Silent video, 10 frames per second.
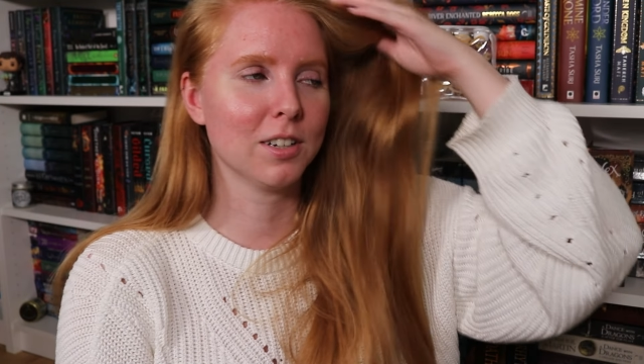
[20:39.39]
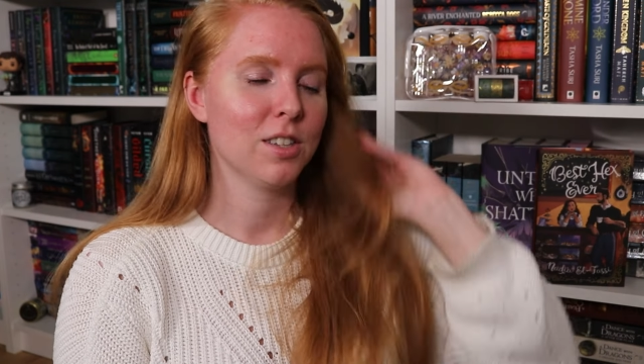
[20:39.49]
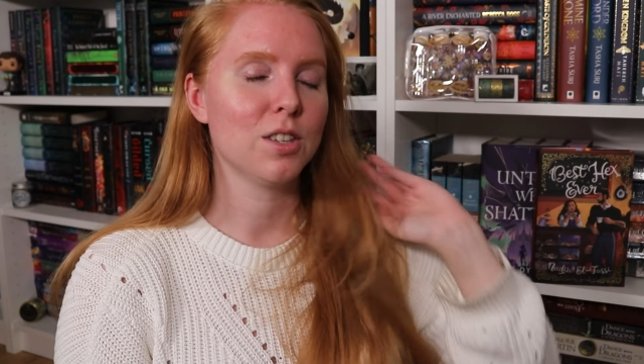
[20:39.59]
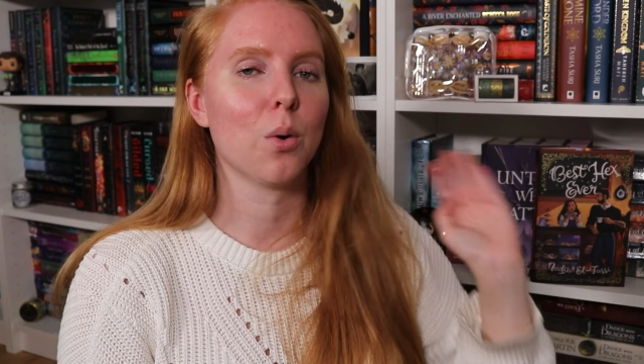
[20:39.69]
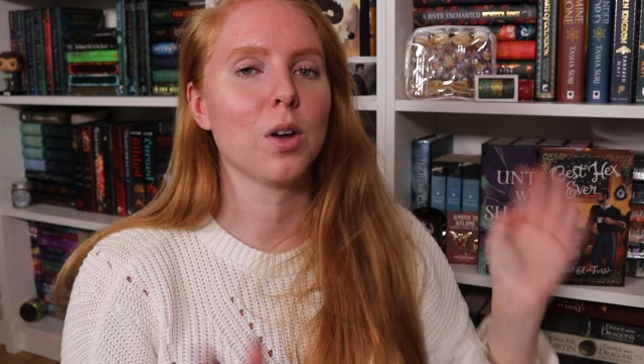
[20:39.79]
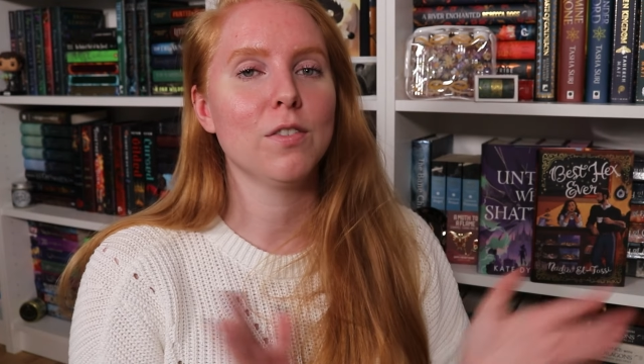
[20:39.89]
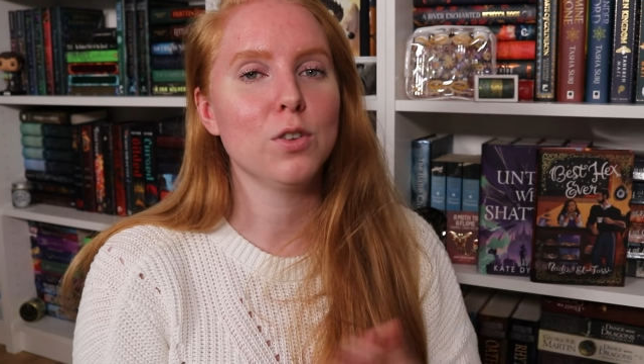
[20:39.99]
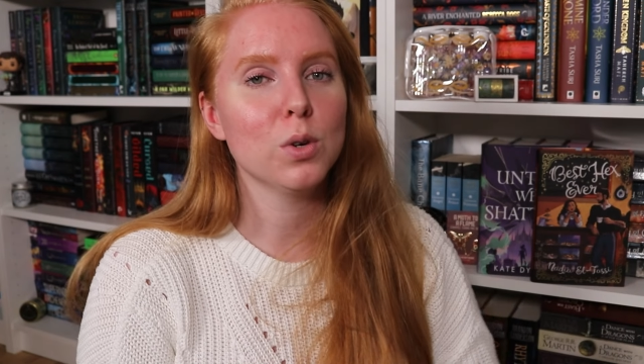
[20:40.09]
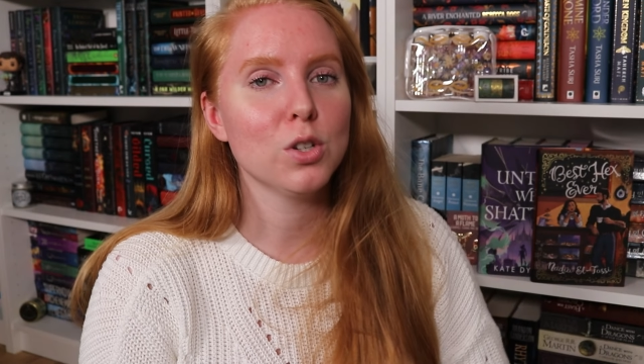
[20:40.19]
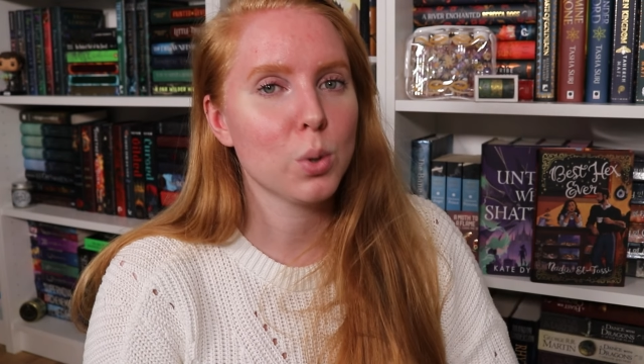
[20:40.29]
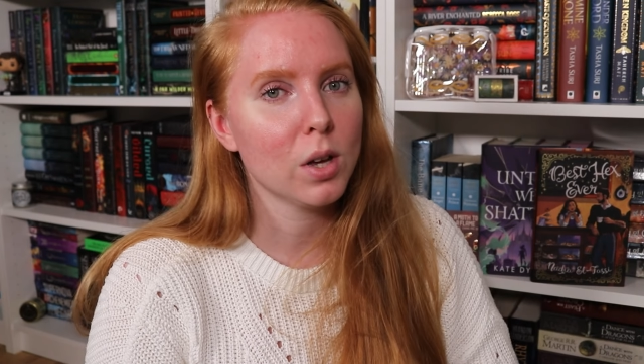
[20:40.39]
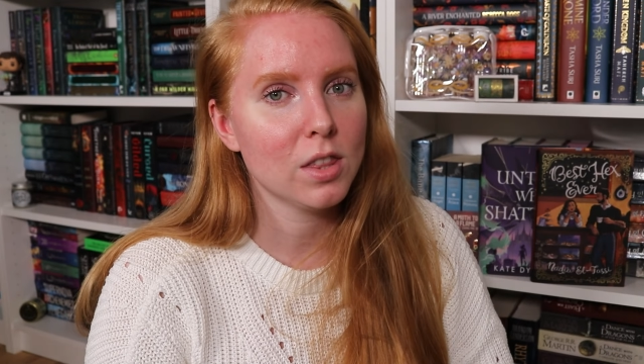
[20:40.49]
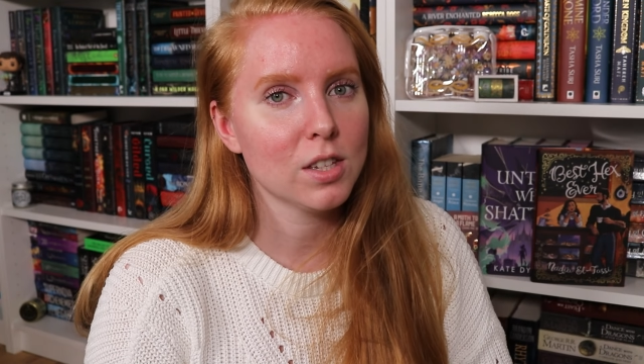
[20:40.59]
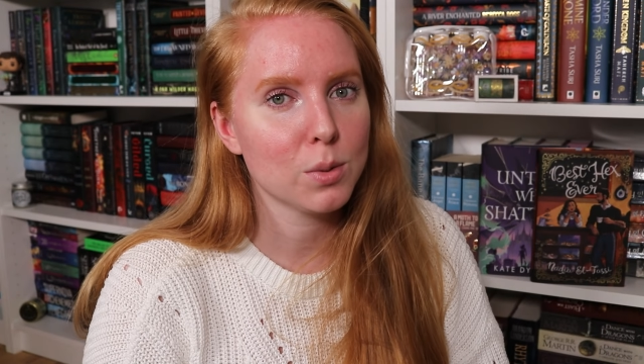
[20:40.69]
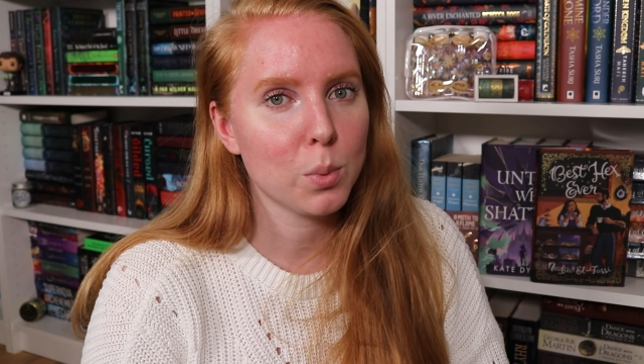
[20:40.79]
So if you
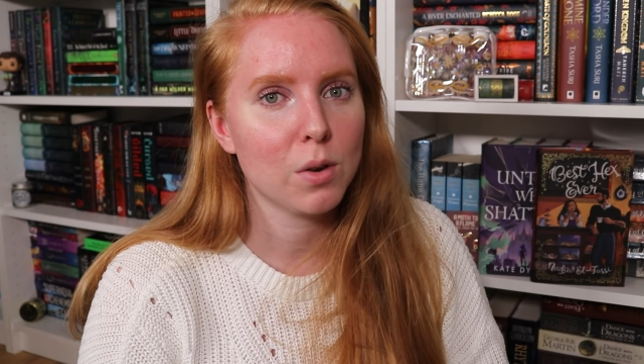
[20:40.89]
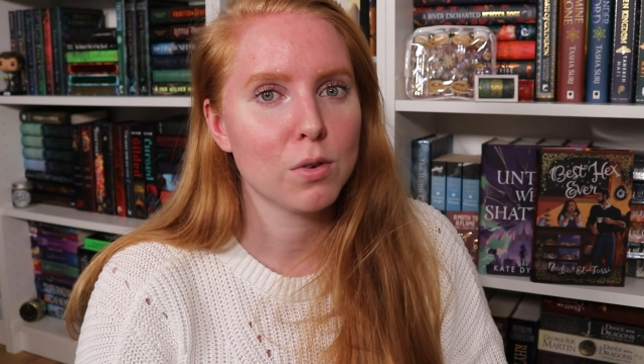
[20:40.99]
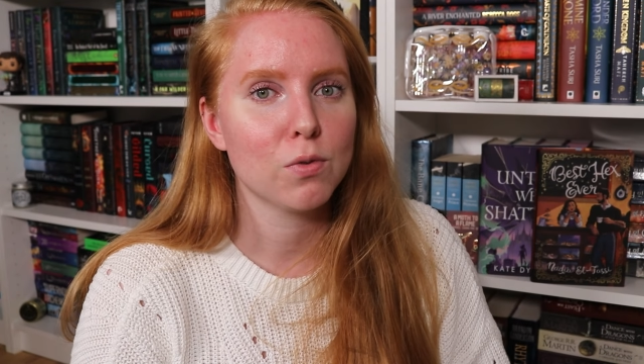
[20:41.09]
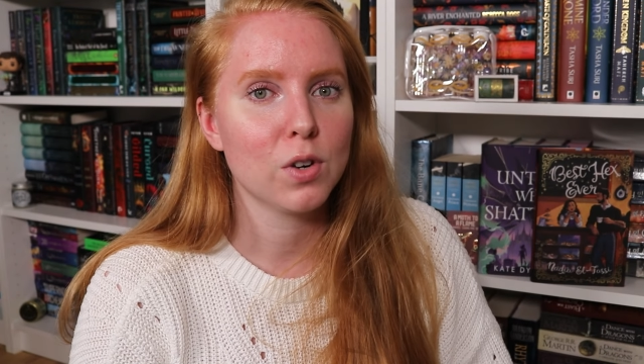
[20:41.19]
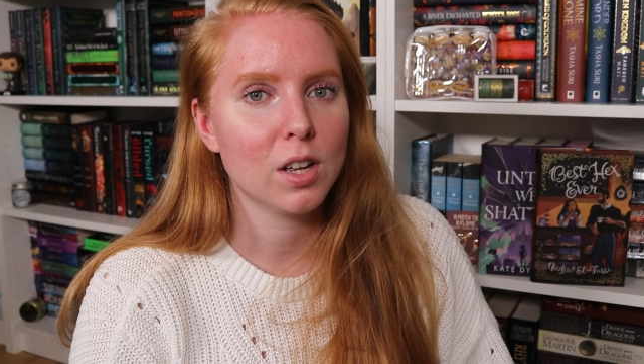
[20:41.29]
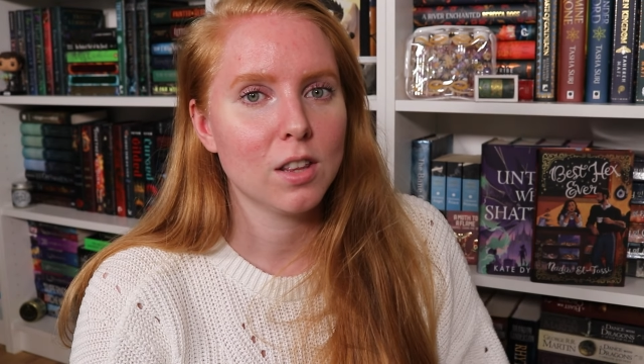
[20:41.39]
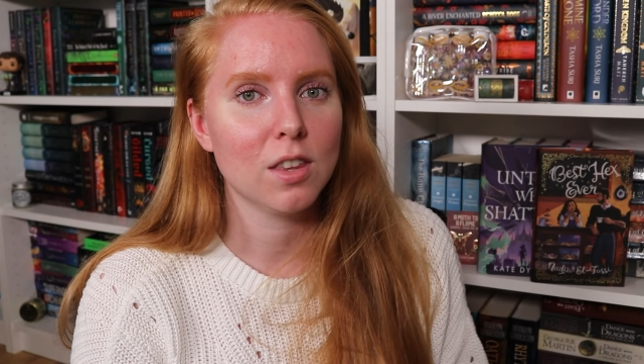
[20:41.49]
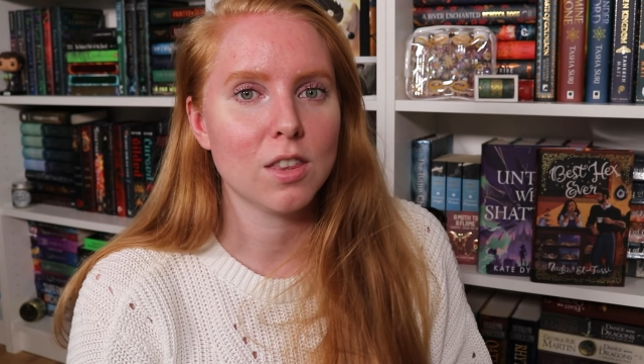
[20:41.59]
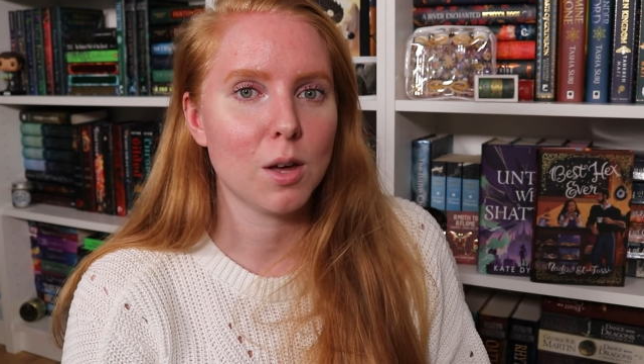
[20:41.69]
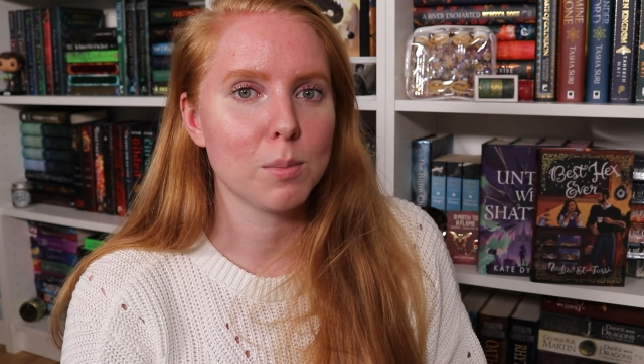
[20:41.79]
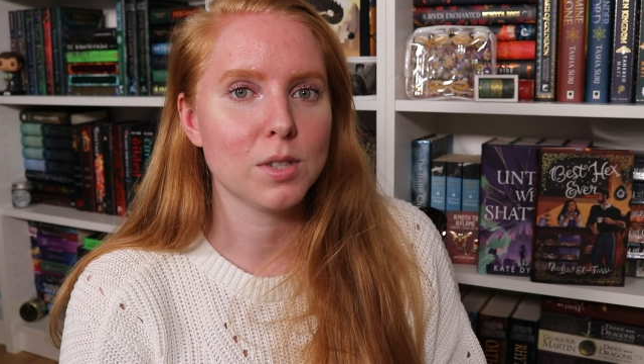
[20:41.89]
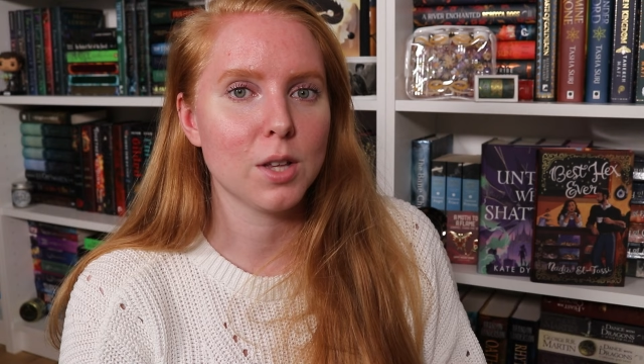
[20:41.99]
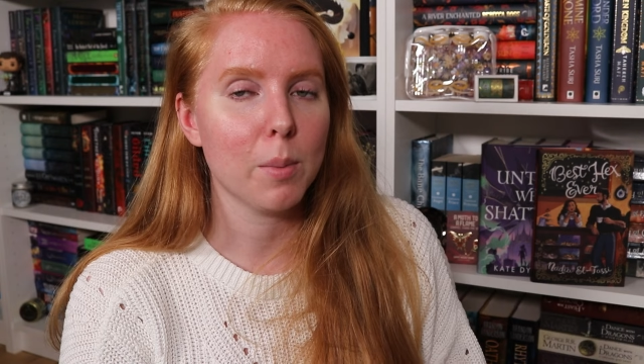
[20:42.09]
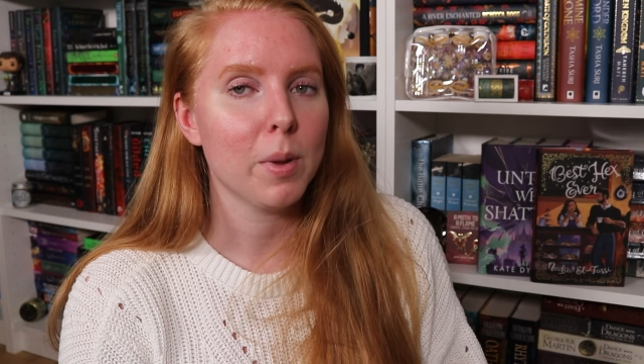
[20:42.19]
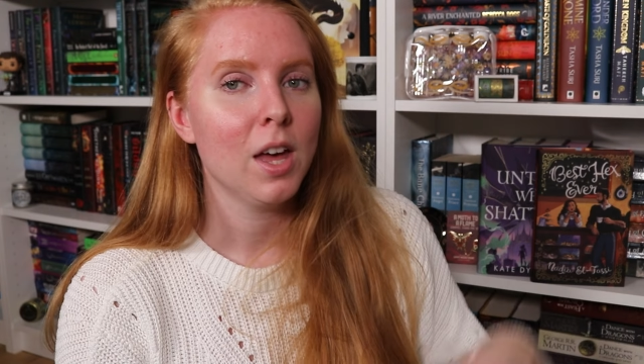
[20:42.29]
enjoyed this one, feel free to hit the thumbs
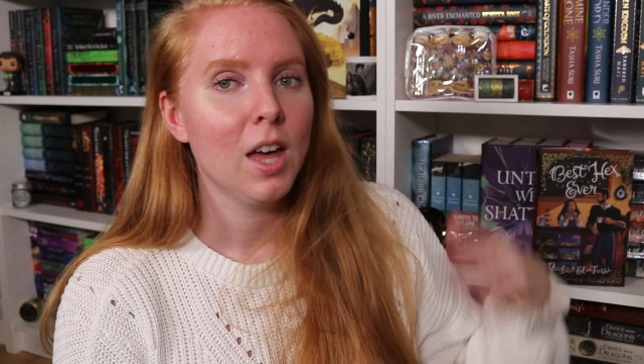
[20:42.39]
up.